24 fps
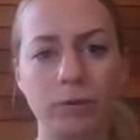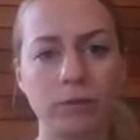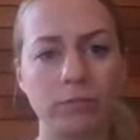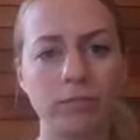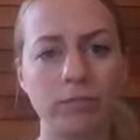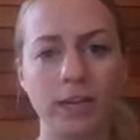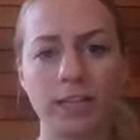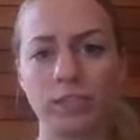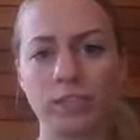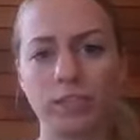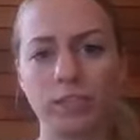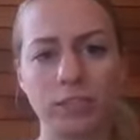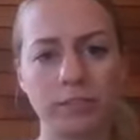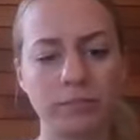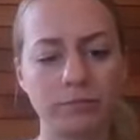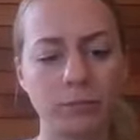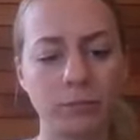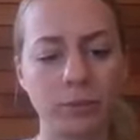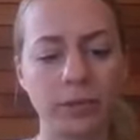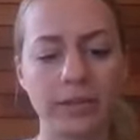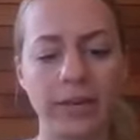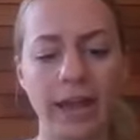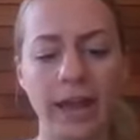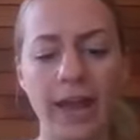or register
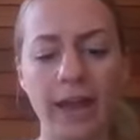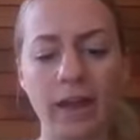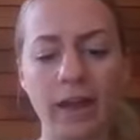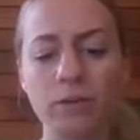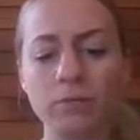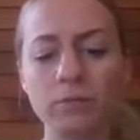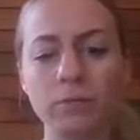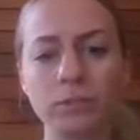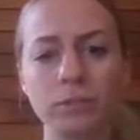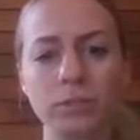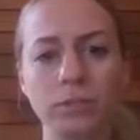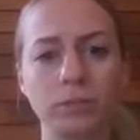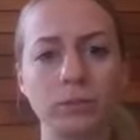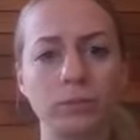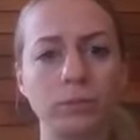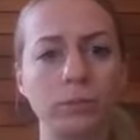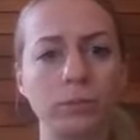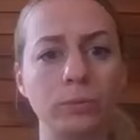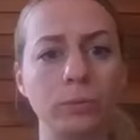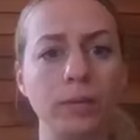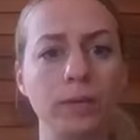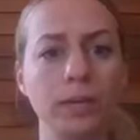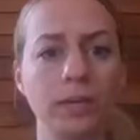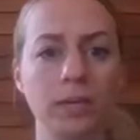for now
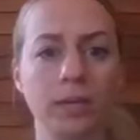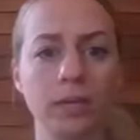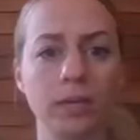to